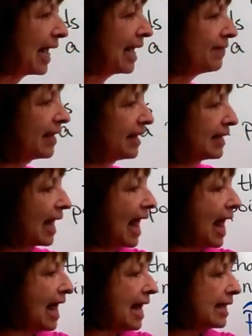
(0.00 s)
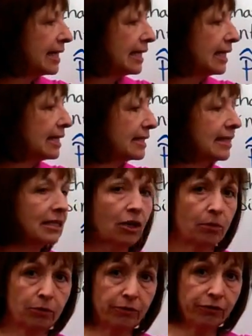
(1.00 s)
And then n is the
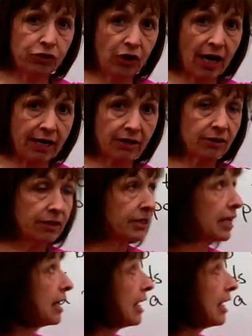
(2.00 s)
number of trials,